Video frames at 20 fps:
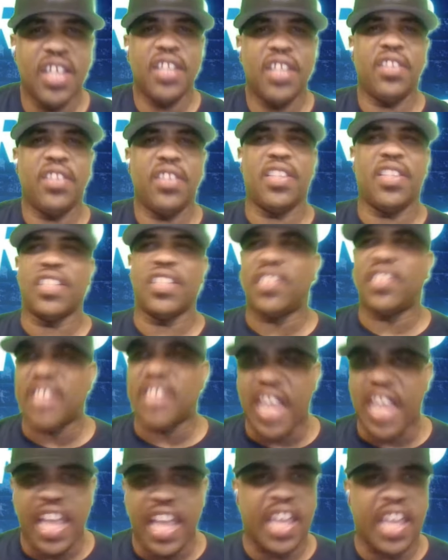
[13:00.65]
the
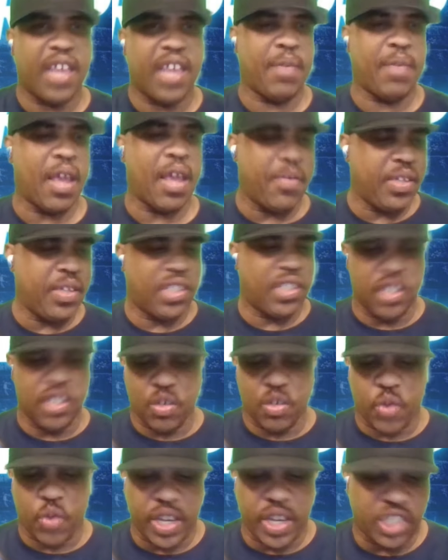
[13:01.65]
same. Every
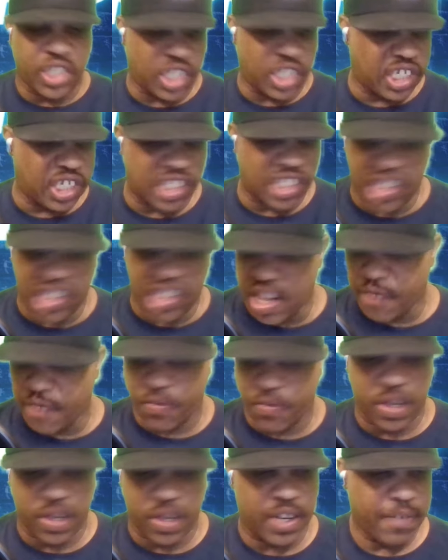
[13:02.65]
generation is
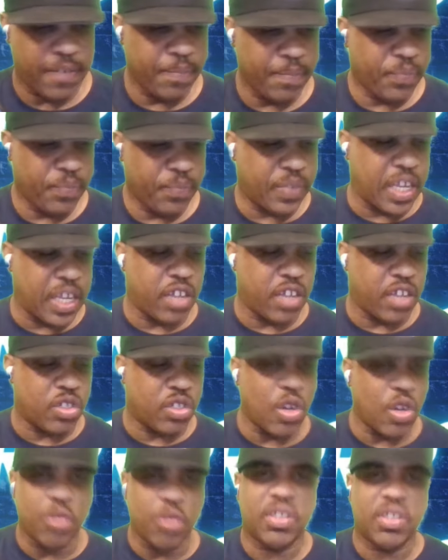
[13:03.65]
different. There's
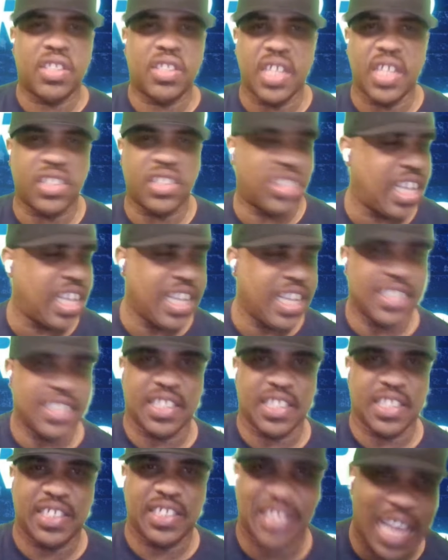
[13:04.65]
no such thing as
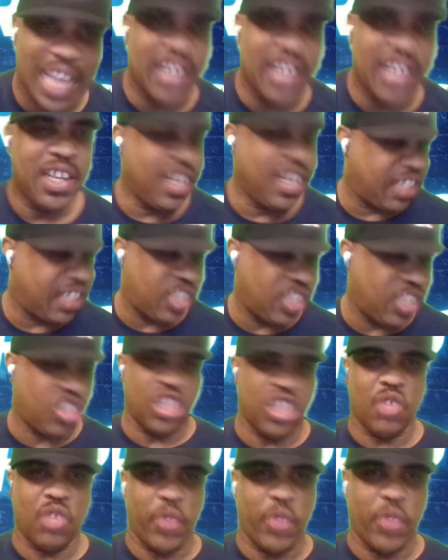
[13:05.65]
a solid. This
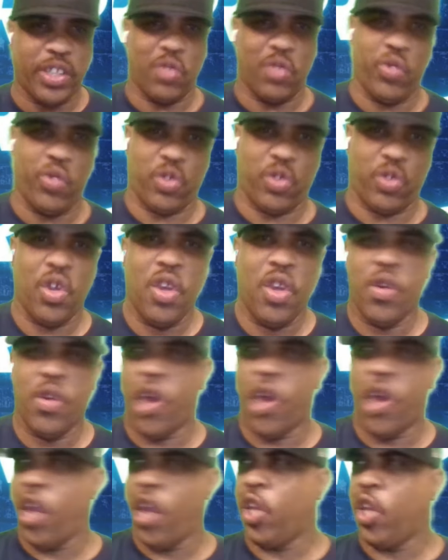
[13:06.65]
generation was,
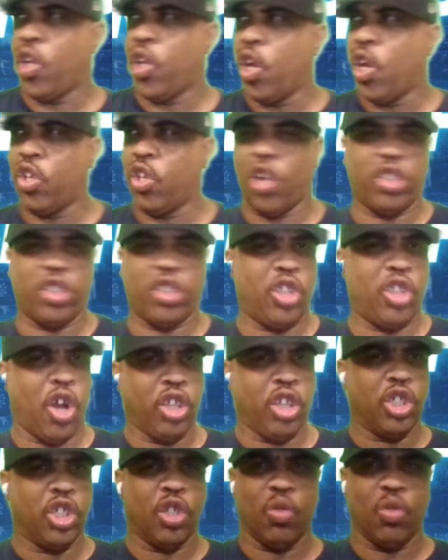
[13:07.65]
hey, cause our, our
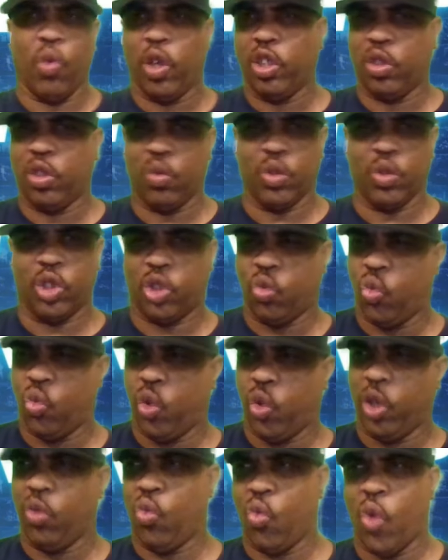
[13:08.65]
generation was,
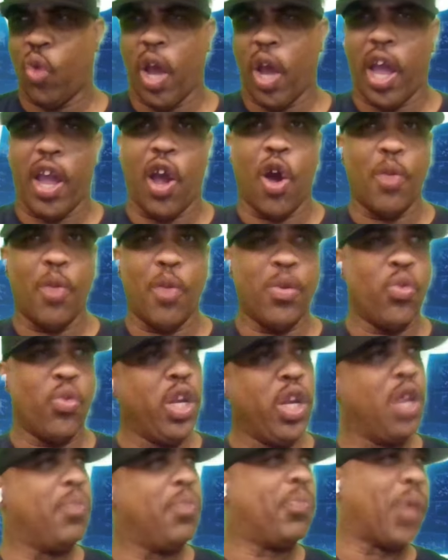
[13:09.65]
we, hey, homie, we
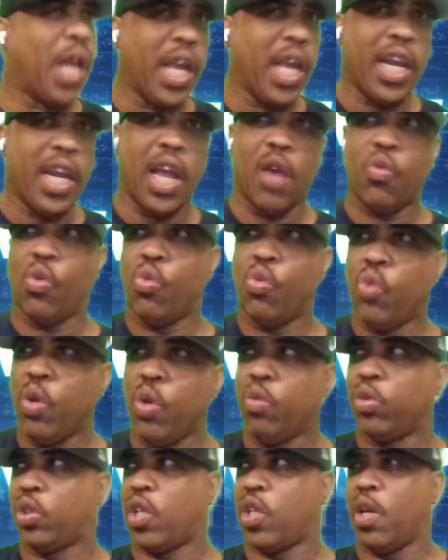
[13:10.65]
didn't play that when we
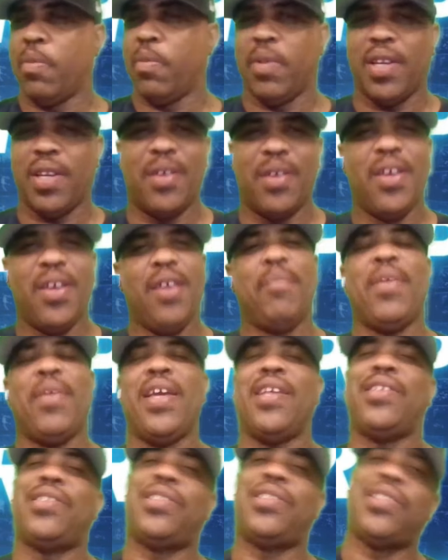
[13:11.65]
was coming up.
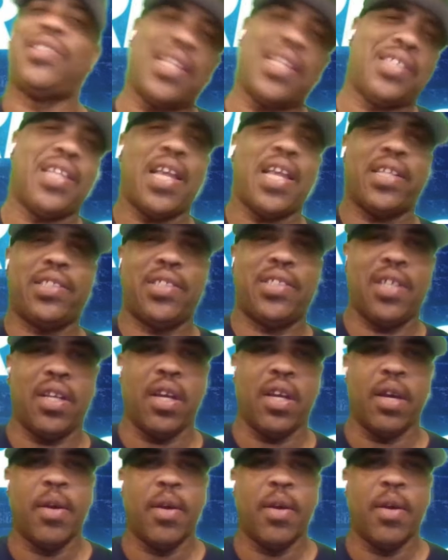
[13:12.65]
Man, shut that shit up.